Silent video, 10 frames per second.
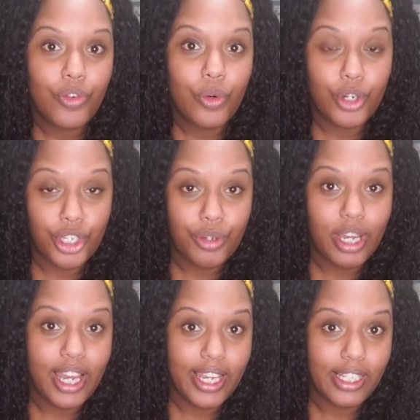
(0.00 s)
for you
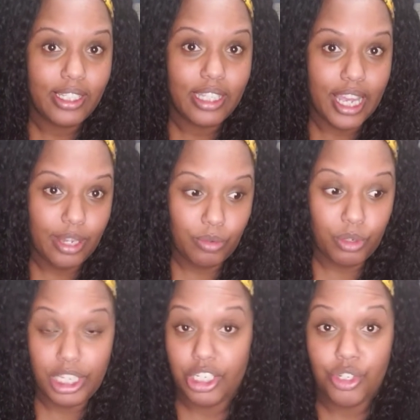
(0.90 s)
guys that
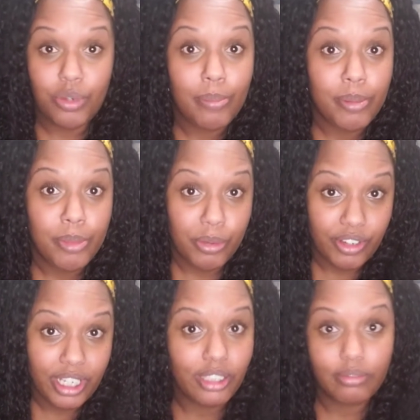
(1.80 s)
will get you up and
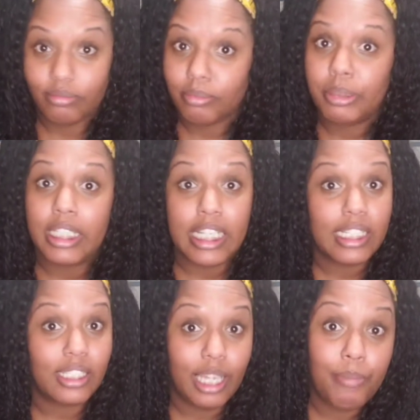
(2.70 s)
moving,
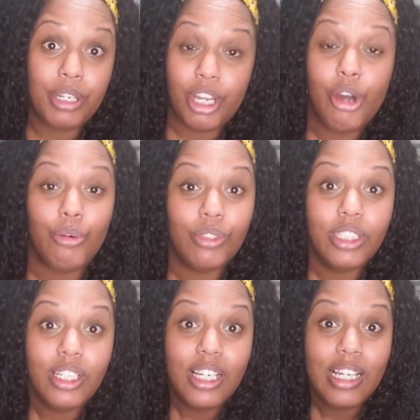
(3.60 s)
please let me know.
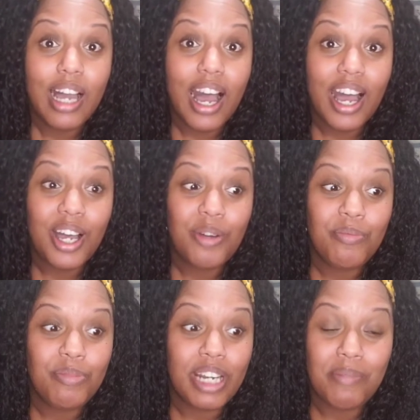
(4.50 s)

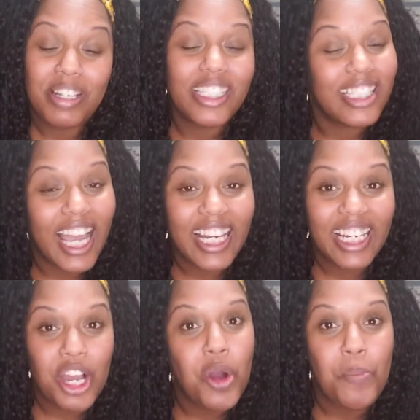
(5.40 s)
But I'm
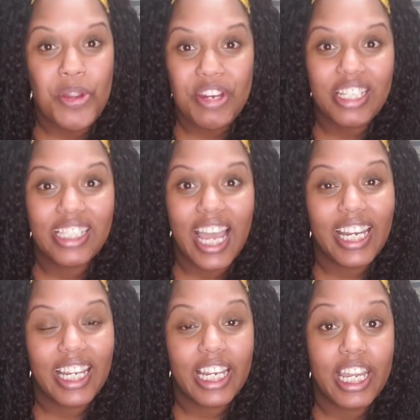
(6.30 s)
excited. I hope you're
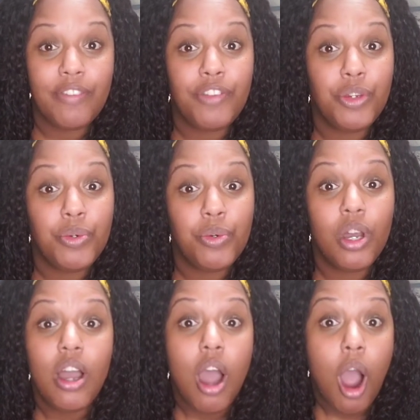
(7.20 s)
excited. If
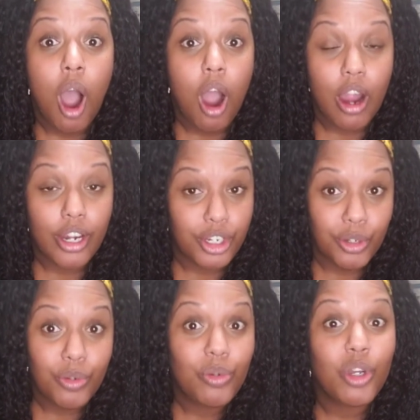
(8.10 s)
you are
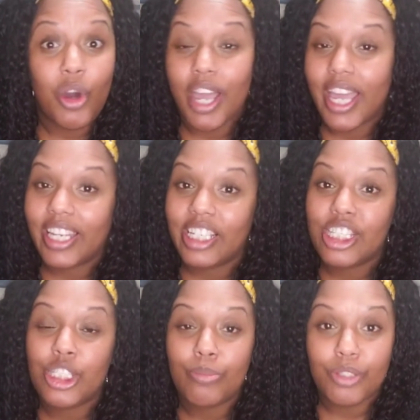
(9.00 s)
new, go ahead
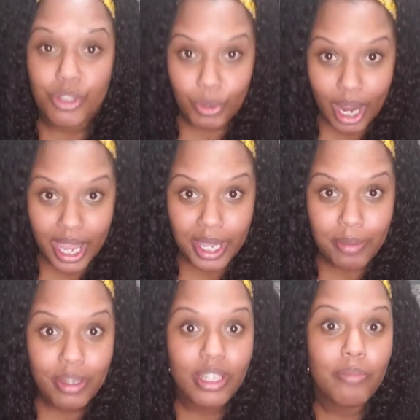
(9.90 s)
and
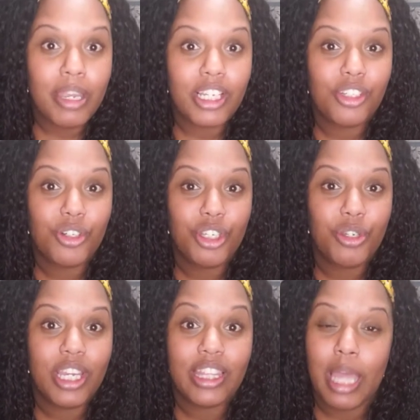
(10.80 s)
subscribe. Make sure
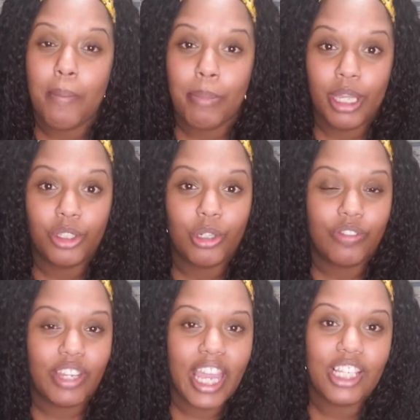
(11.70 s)
you hit that bell
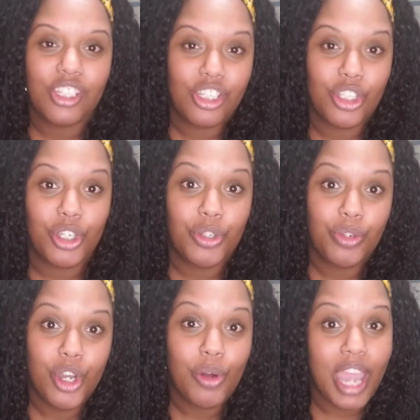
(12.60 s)
notification so
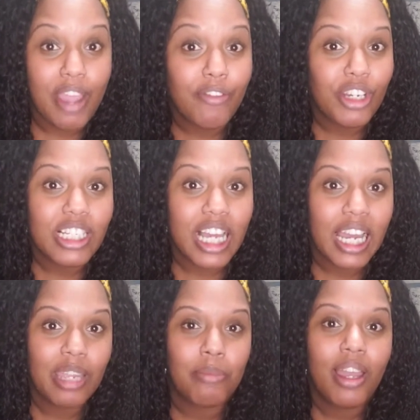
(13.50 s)
you know every
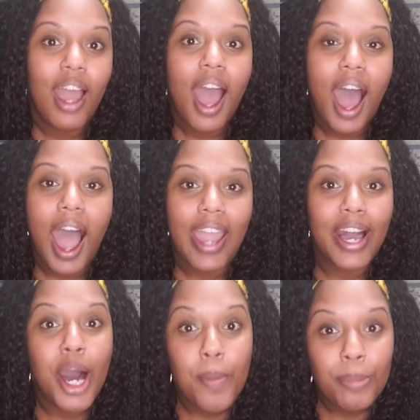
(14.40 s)
time I
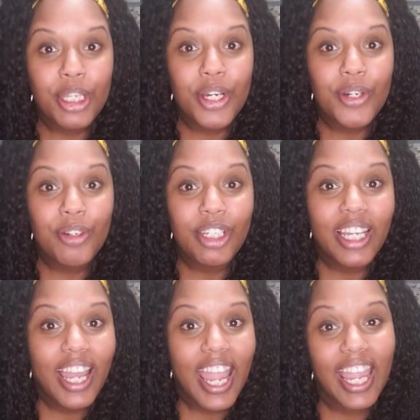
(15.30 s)
upload.
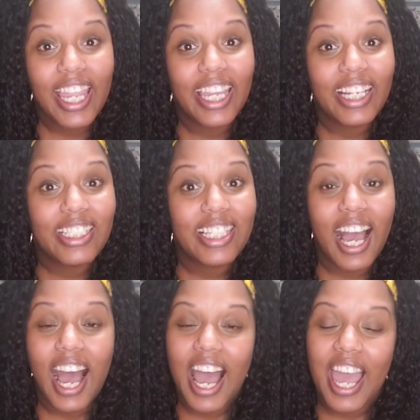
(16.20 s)
And
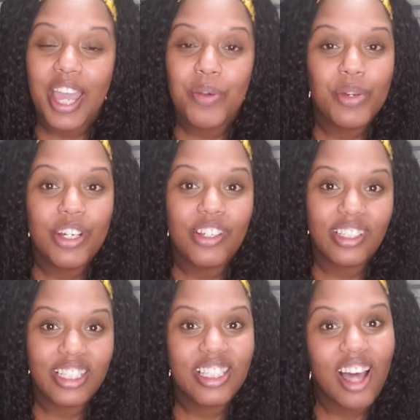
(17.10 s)
I
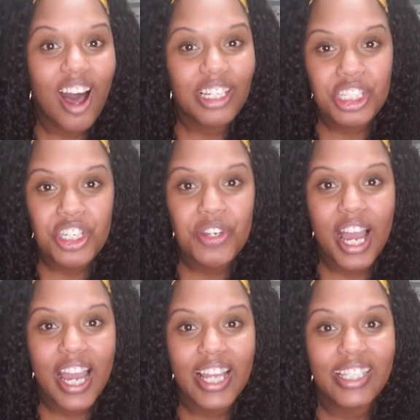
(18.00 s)
will talk to you
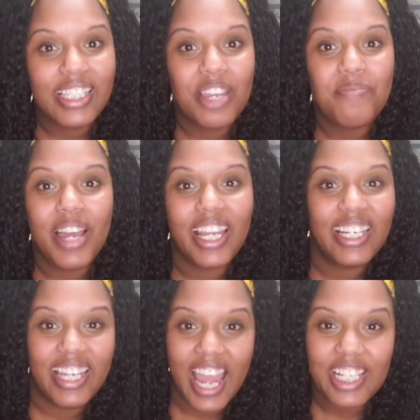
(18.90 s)
guys in my
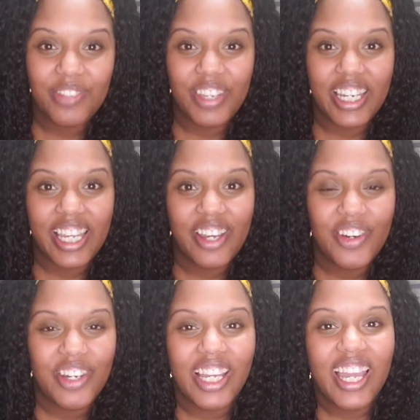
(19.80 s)
next
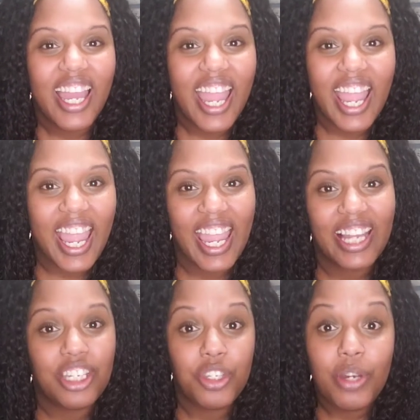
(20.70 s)
video.
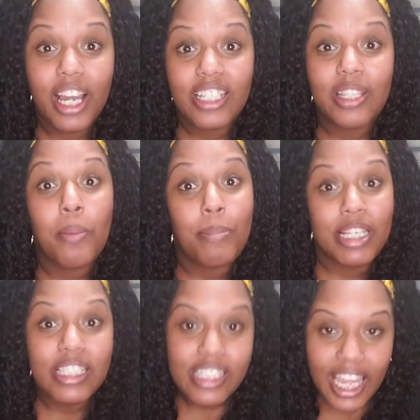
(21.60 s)
And you guys
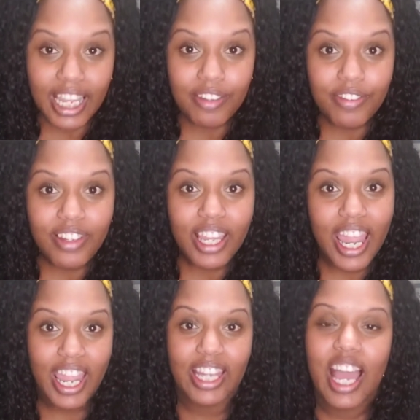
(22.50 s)
be safe
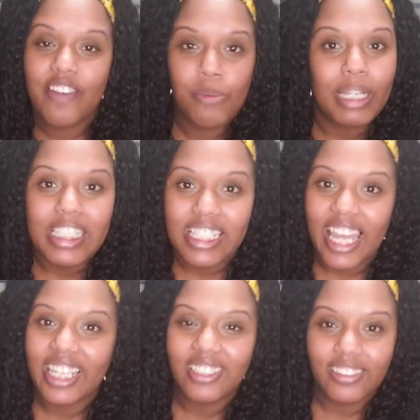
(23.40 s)
and have a blessed
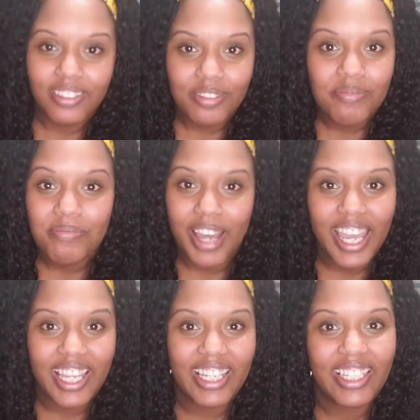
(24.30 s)
day.
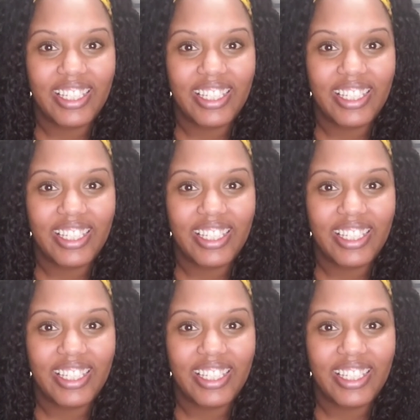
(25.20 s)
Bye.